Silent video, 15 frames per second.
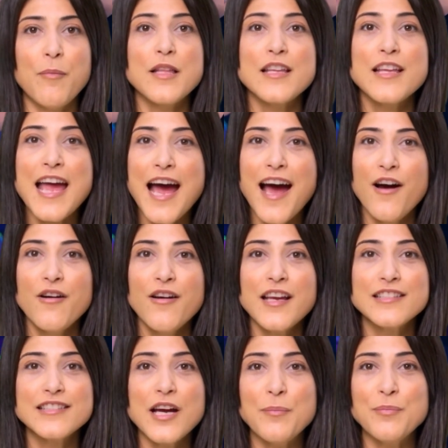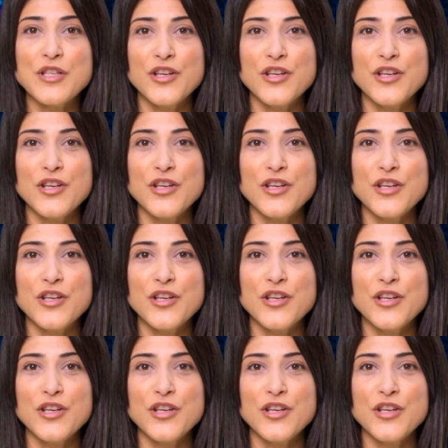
Now it's up to